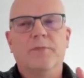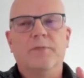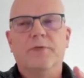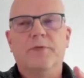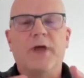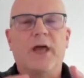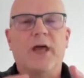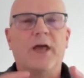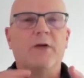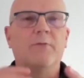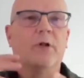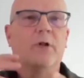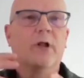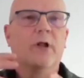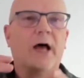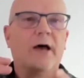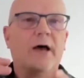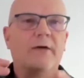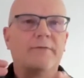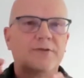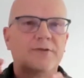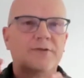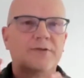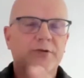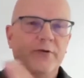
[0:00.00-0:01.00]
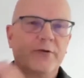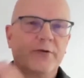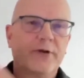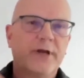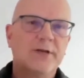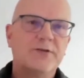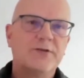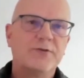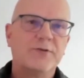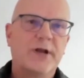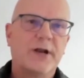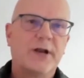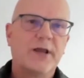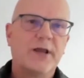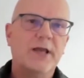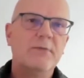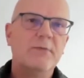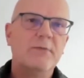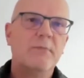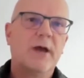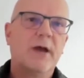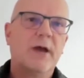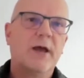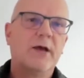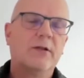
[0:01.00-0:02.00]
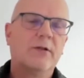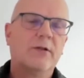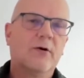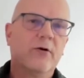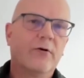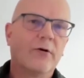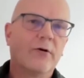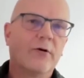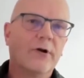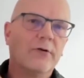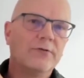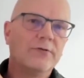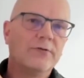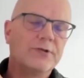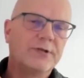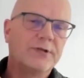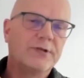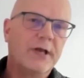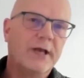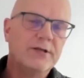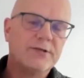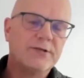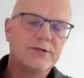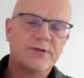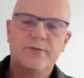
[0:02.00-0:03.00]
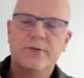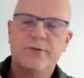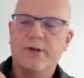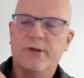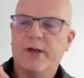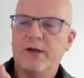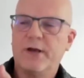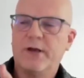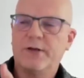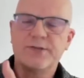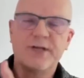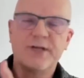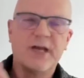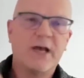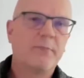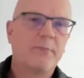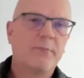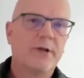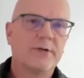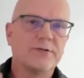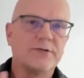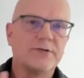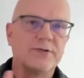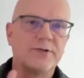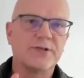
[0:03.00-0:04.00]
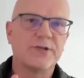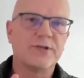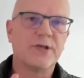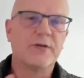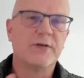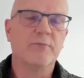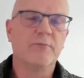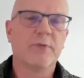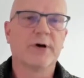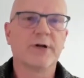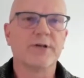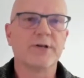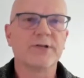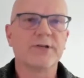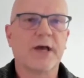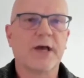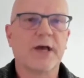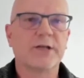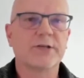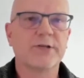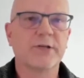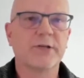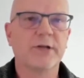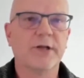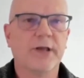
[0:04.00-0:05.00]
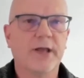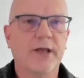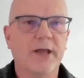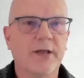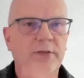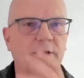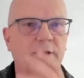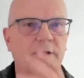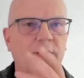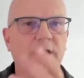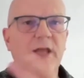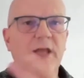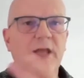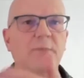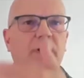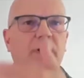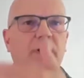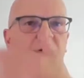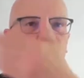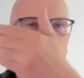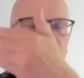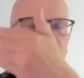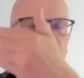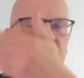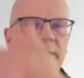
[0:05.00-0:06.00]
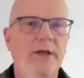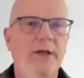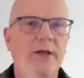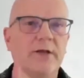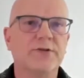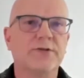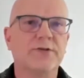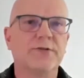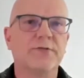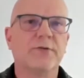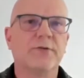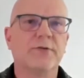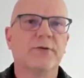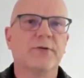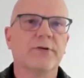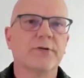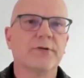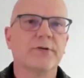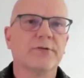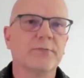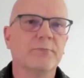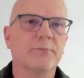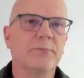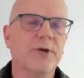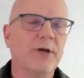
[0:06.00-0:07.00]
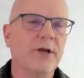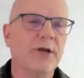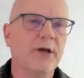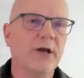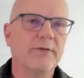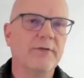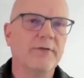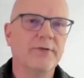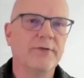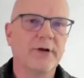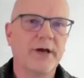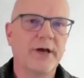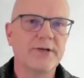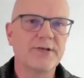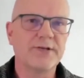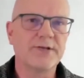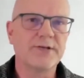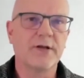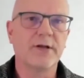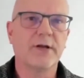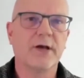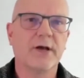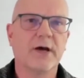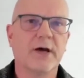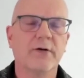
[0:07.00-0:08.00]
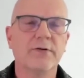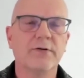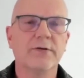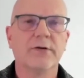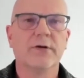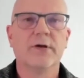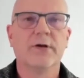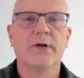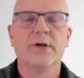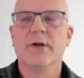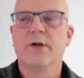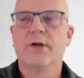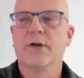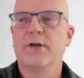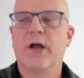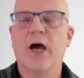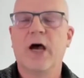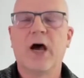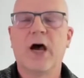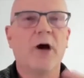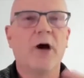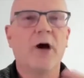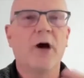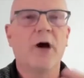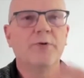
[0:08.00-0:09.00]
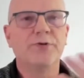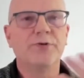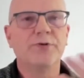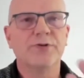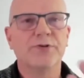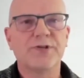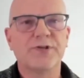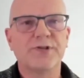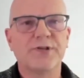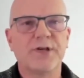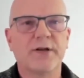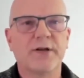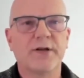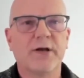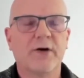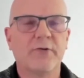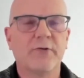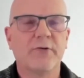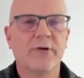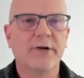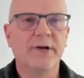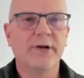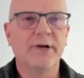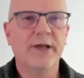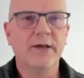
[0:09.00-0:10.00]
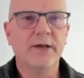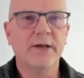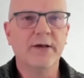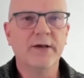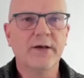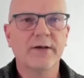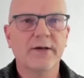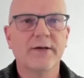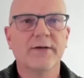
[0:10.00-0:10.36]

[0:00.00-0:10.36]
they will have to look into their email or into their tablet to see what is actually in the email and then into the PDF that I send out. Now I would just send out a link